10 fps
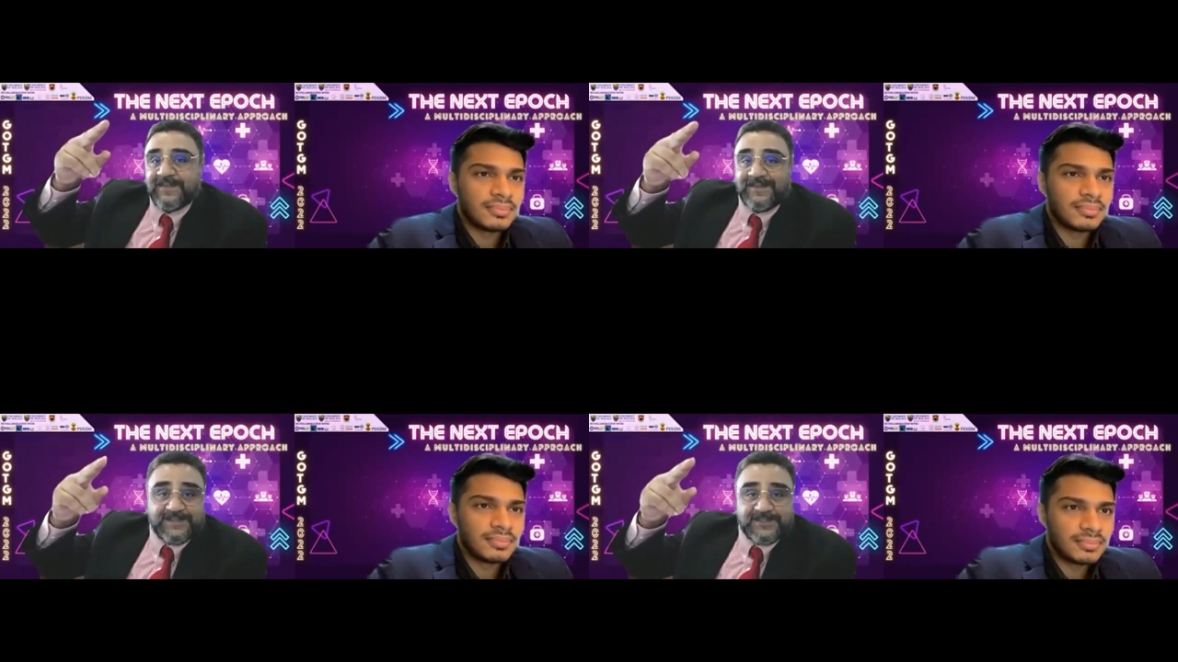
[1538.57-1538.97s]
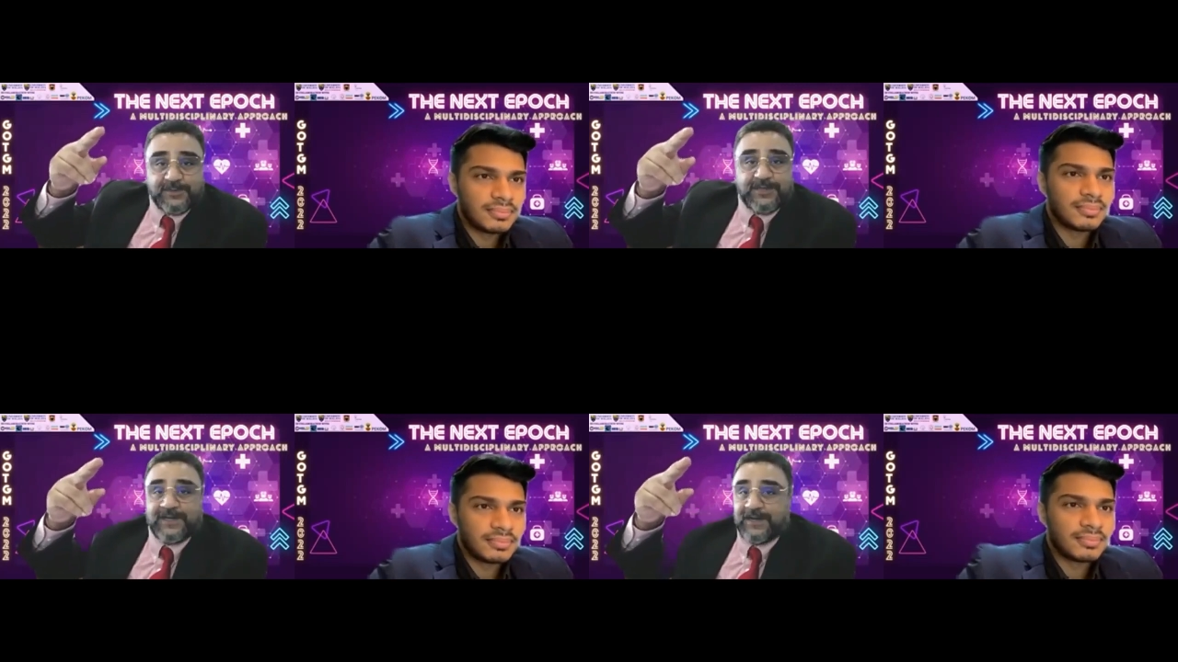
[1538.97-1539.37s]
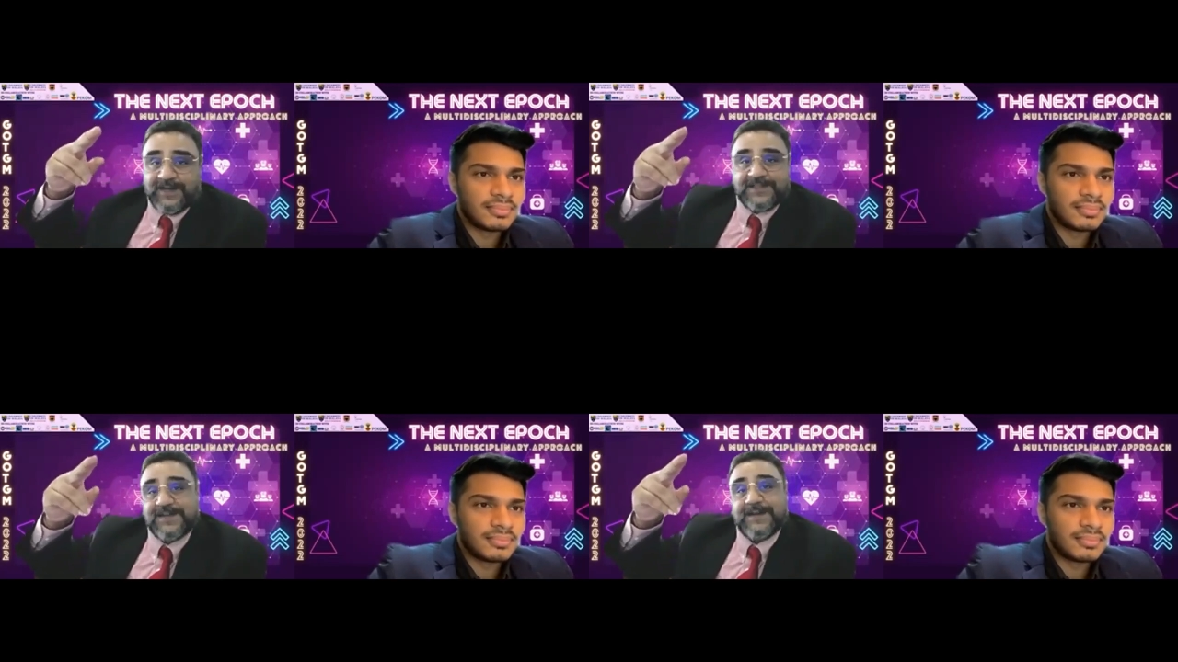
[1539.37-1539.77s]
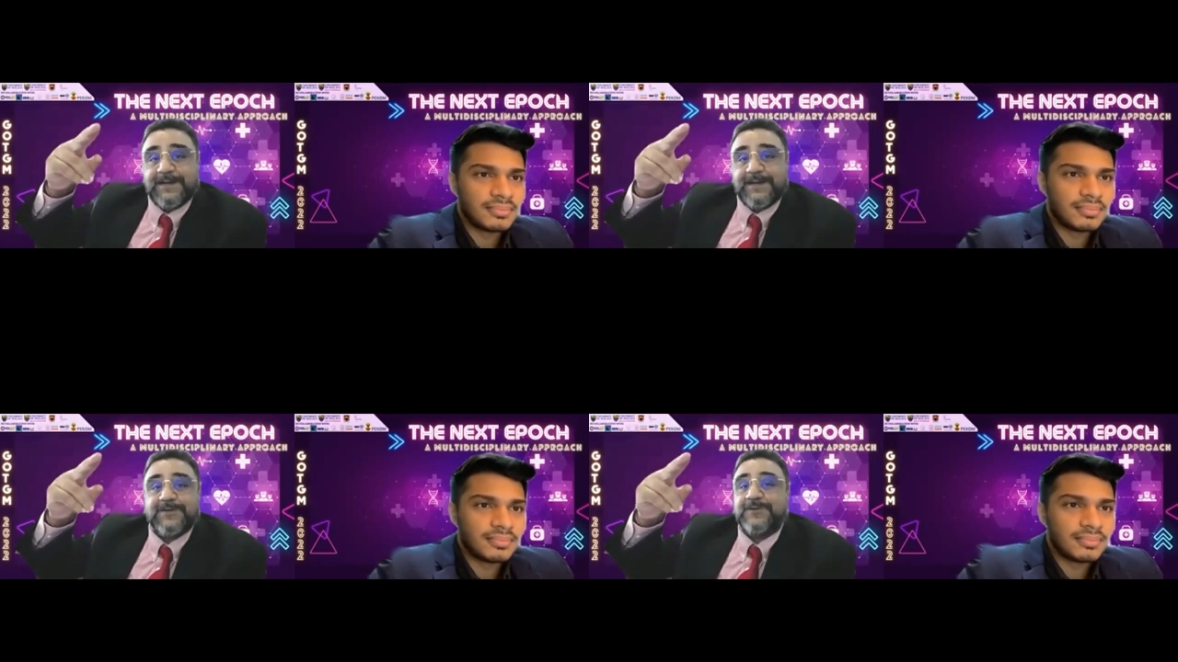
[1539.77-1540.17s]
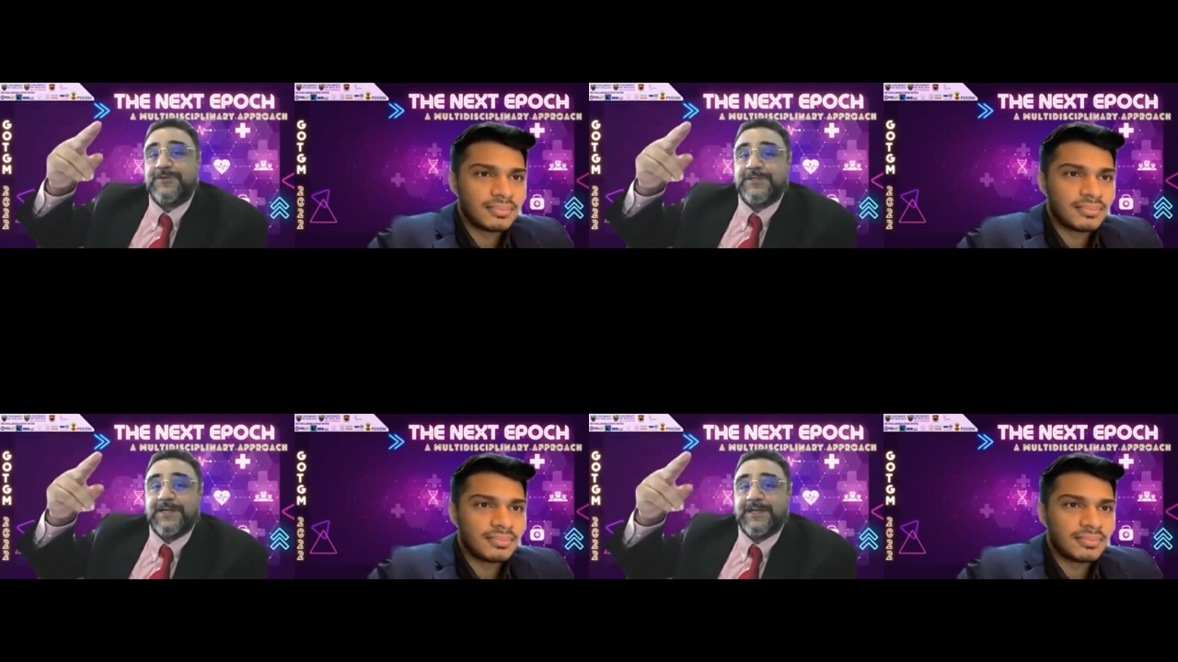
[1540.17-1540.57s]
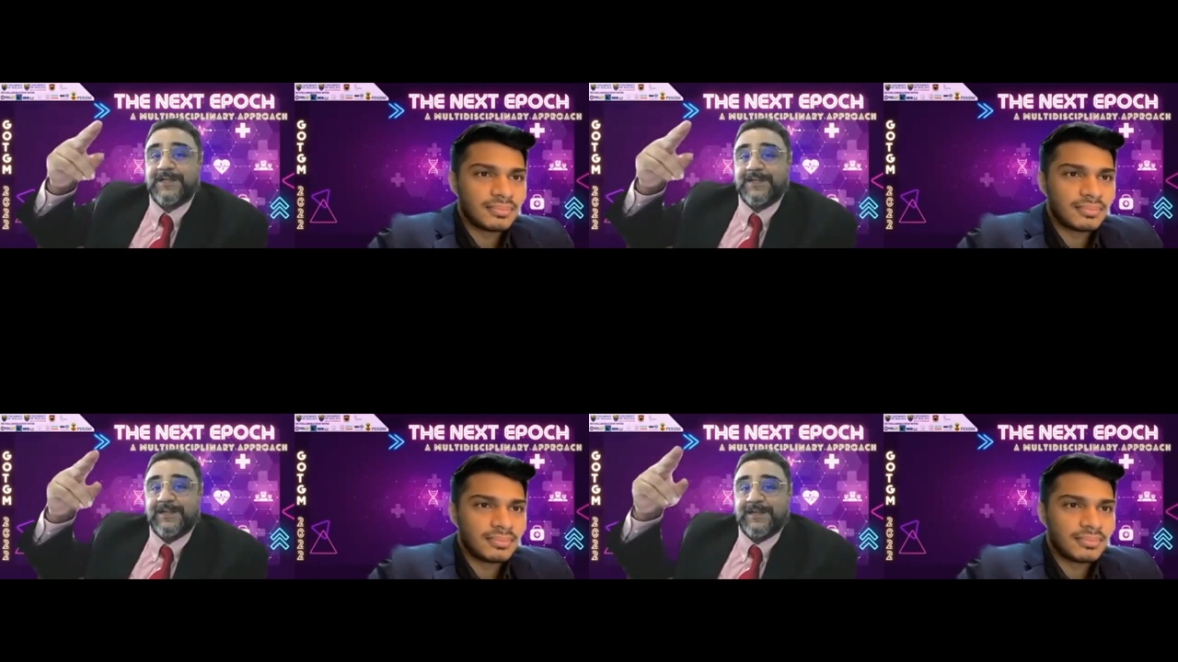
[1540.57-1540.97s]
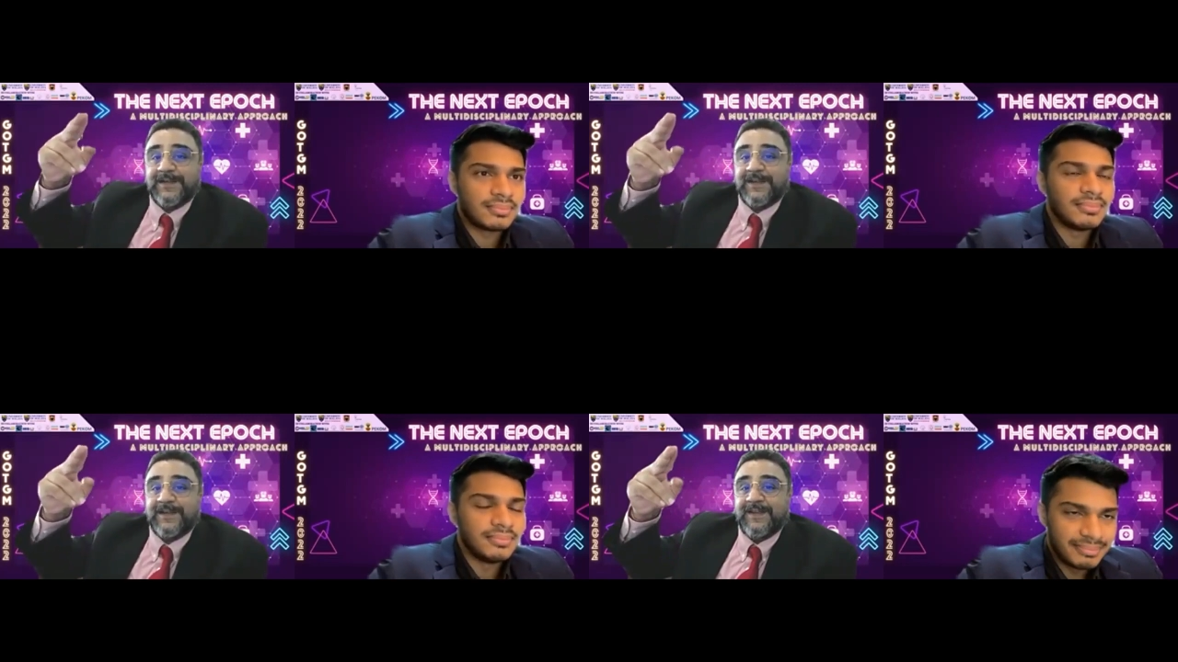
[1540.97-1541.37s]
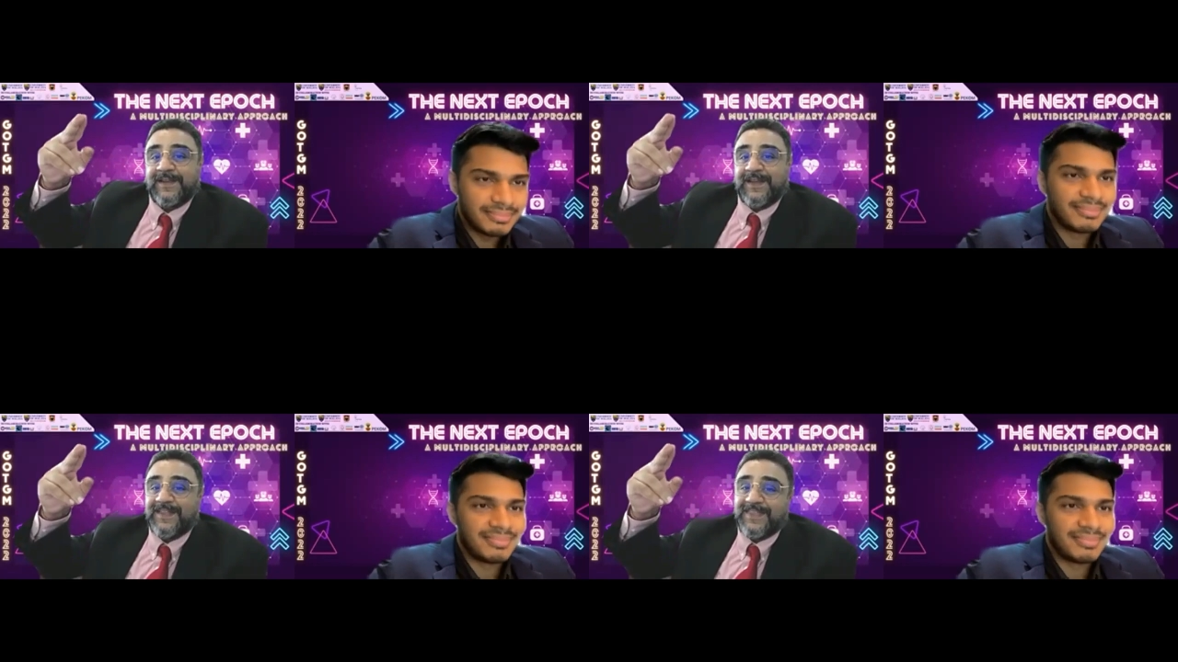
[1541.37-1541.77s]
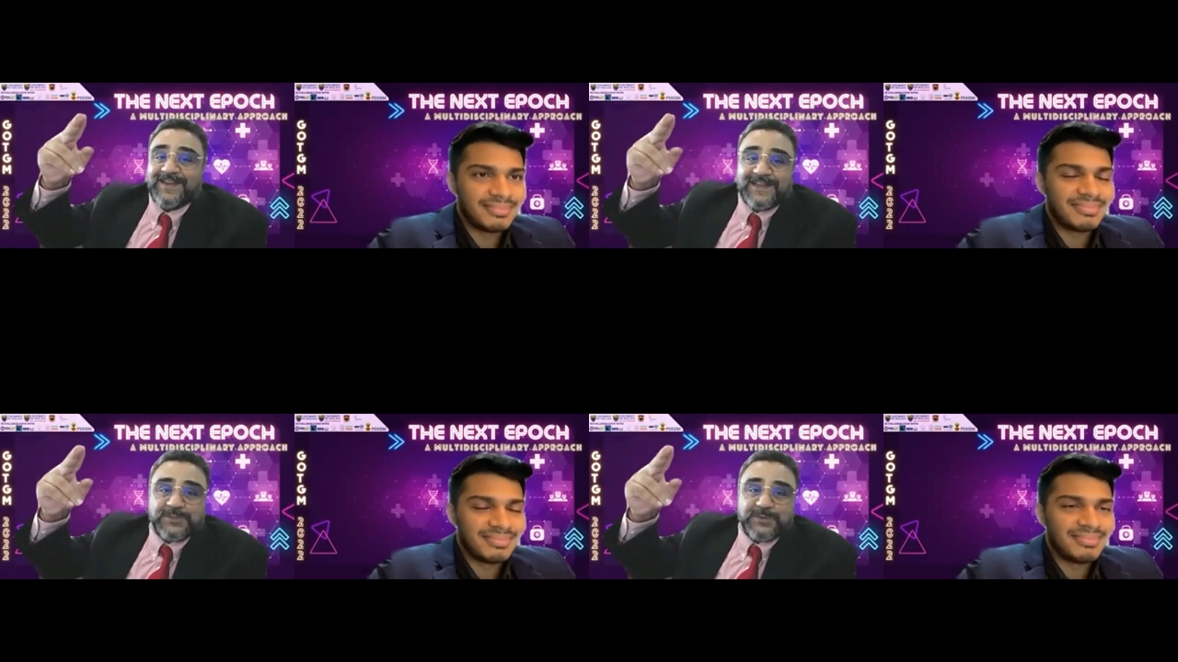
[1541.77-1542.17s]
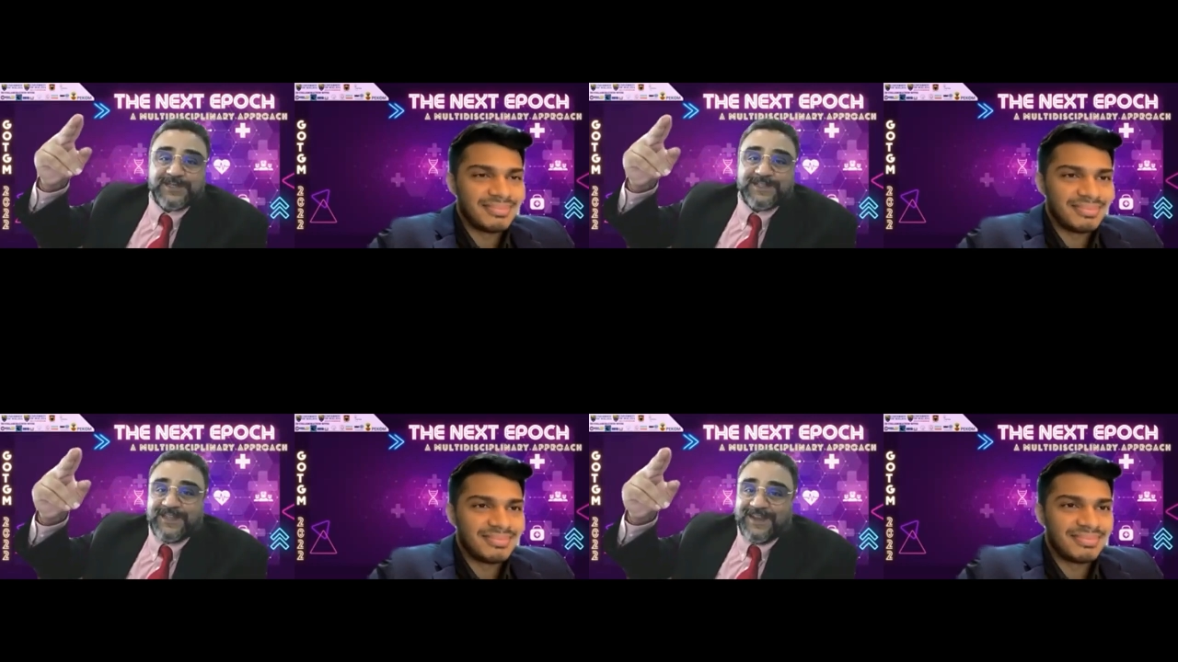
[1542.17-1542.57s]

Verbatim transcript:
Speaker 1: Let's do a large randomized control trial. And then guess what?